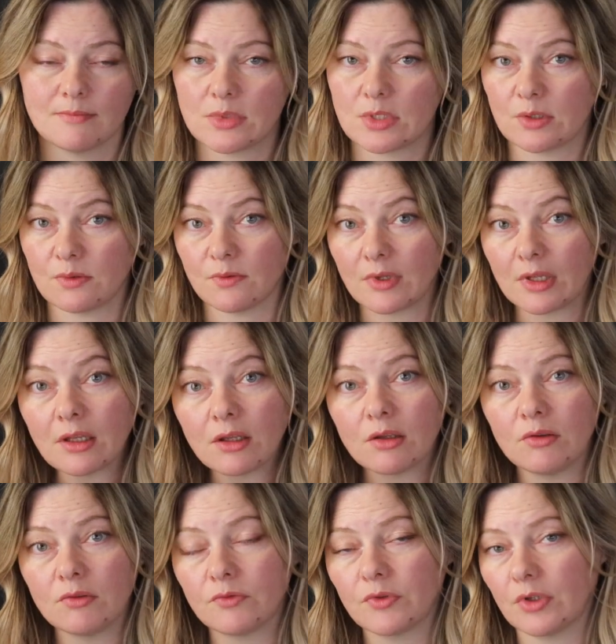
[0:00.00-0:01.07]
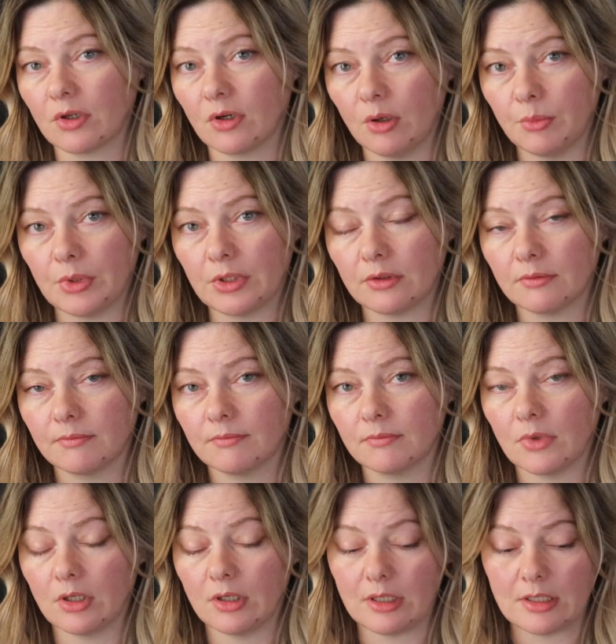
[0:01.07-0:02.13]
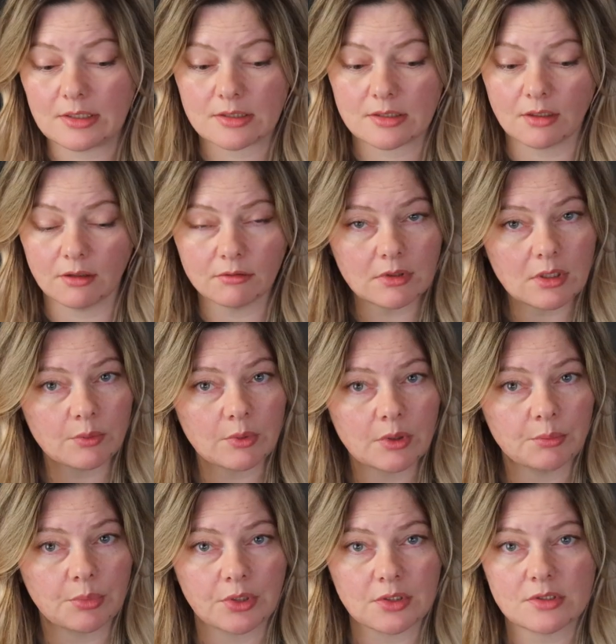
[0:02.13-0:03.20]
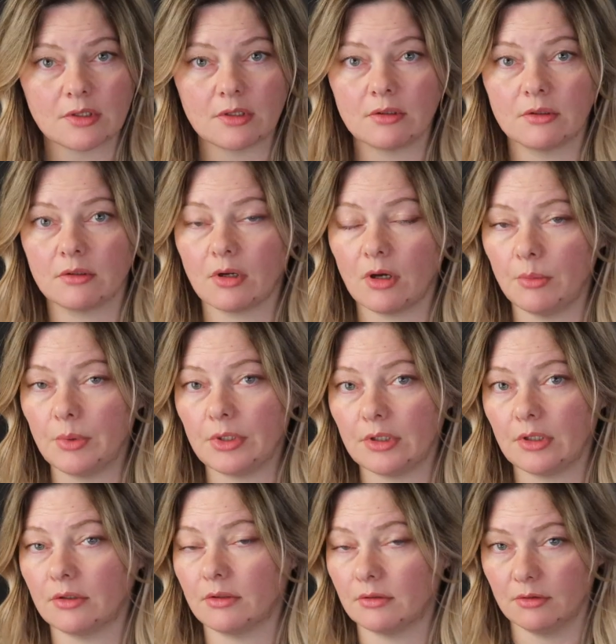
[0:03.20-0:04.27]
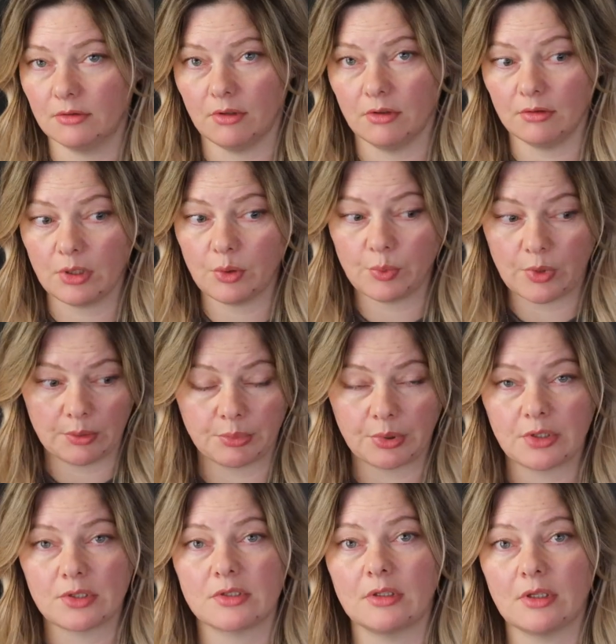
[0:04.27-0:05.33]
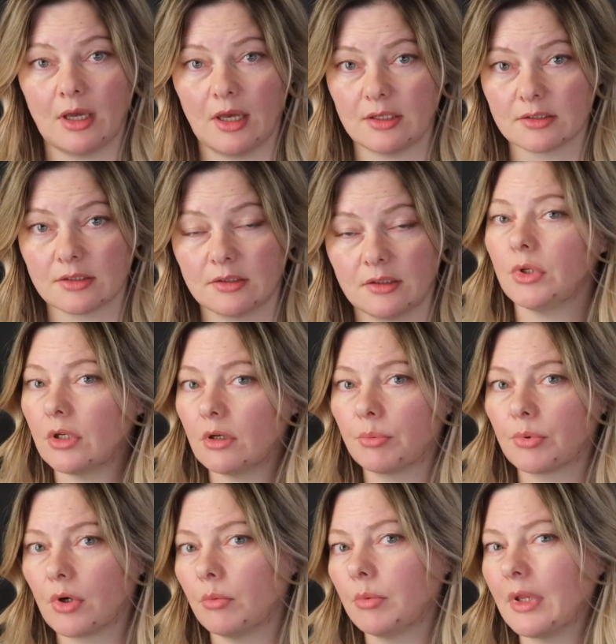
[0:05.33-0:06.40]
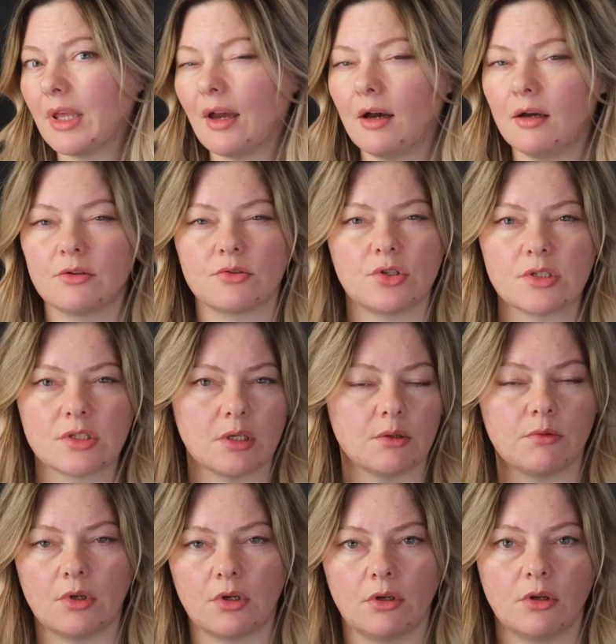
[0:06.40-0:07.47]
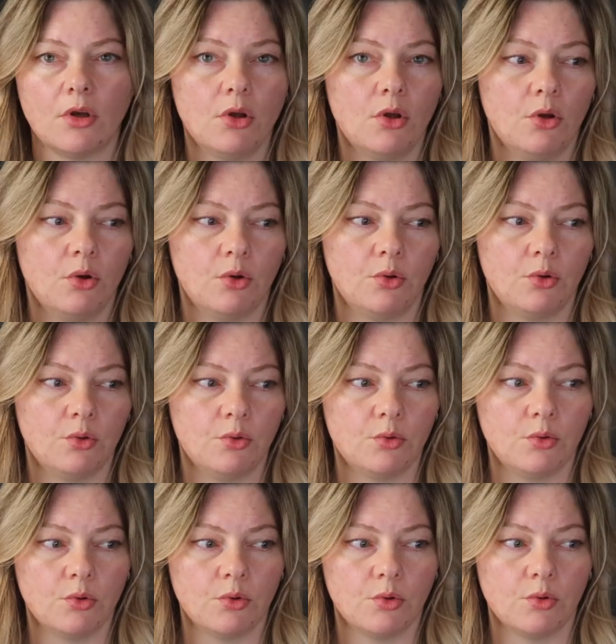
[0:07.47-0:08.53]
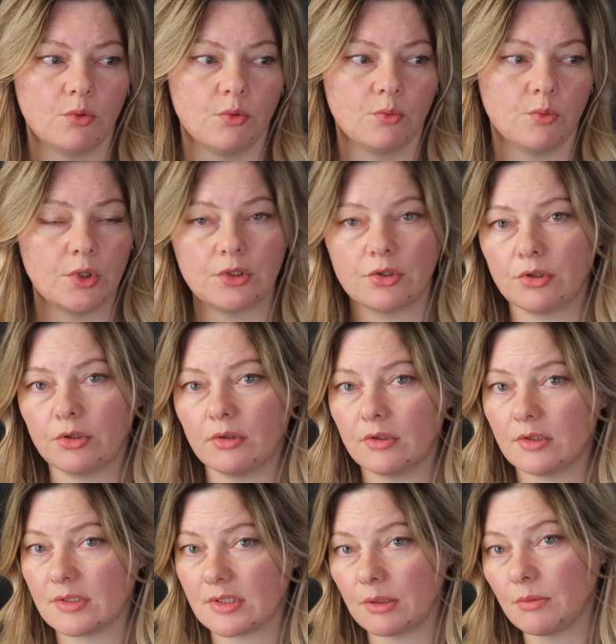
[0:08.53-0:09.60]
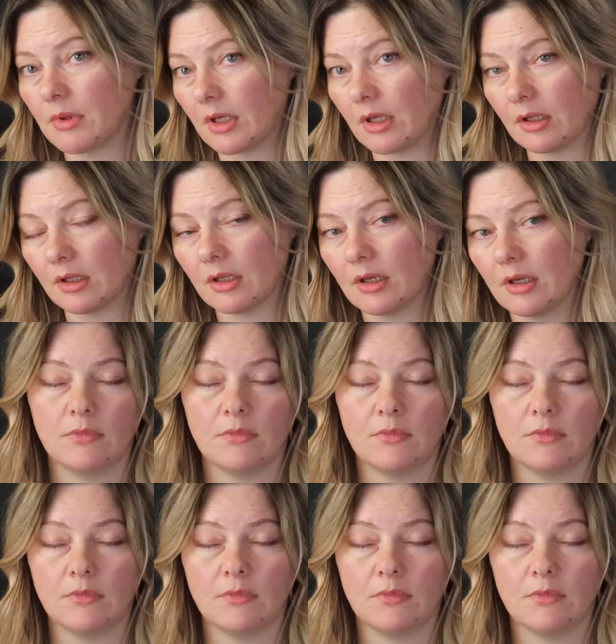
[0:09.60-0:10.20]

So thank you for the comment. It's only one person commented, only one person asked, but there are probably hundreds out there who wondered the same thing